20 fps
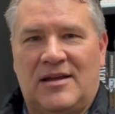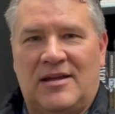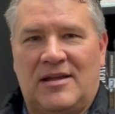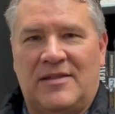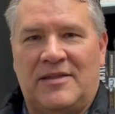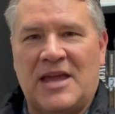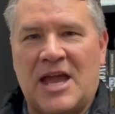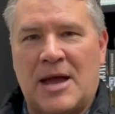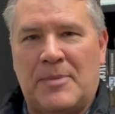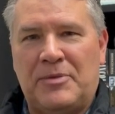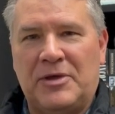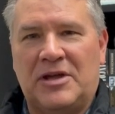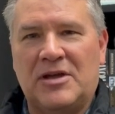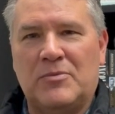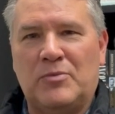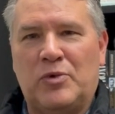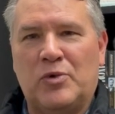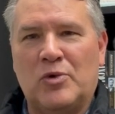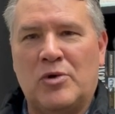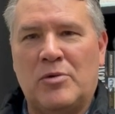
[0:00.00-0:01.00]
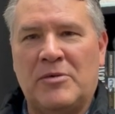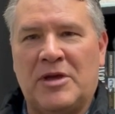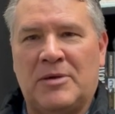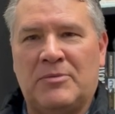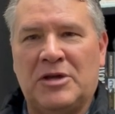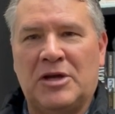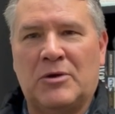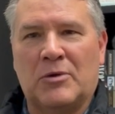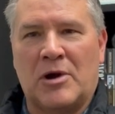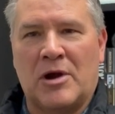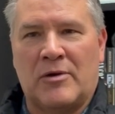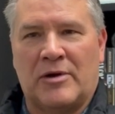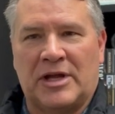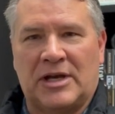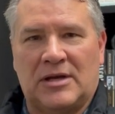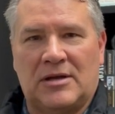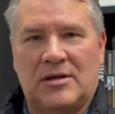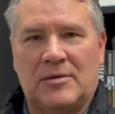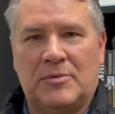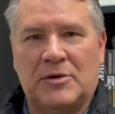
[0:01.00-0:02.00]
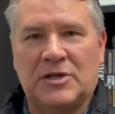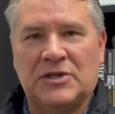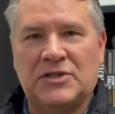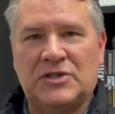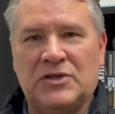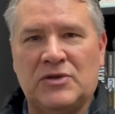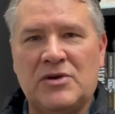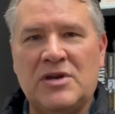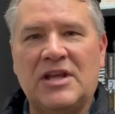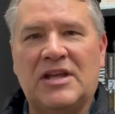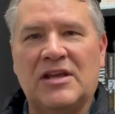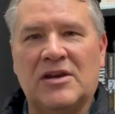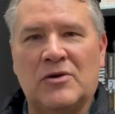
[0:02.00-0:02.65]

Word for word: The applicant pool may be growing, but a student can